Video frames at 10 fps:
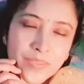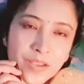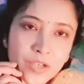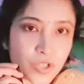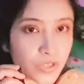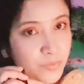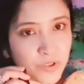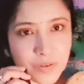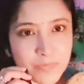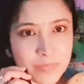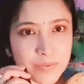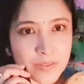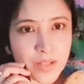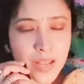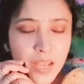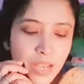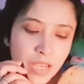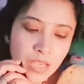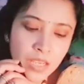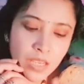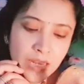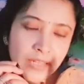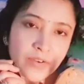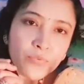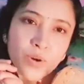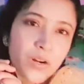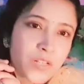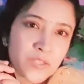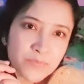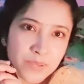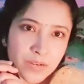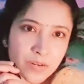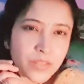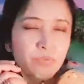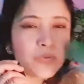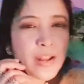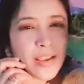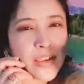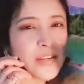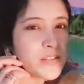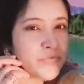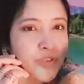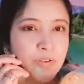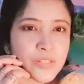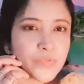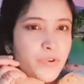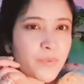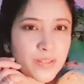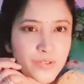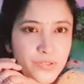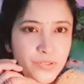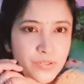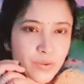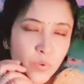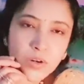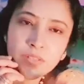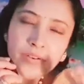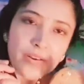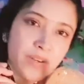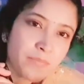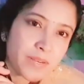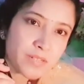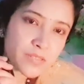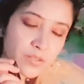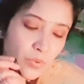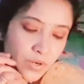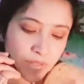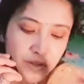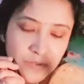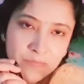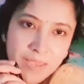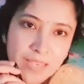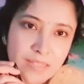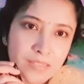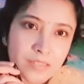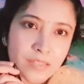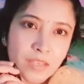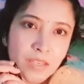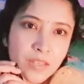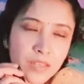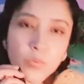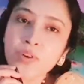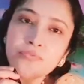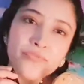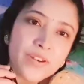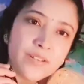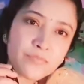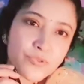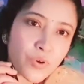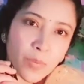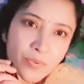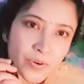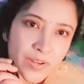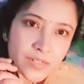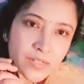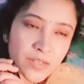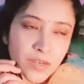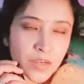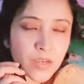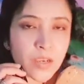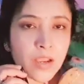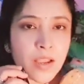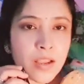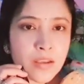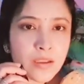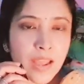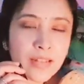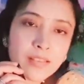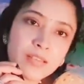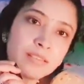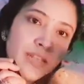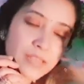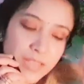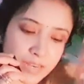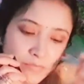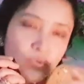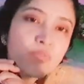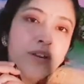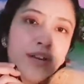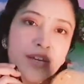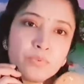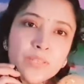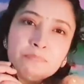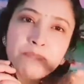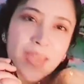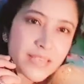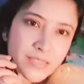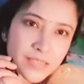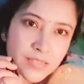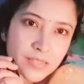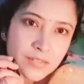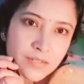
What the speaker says: Shatabhisha people. In their work sphere, they don't like interference from others. They want their independence, they want their space, they want freedom to operate, and then they can move ahead with pace.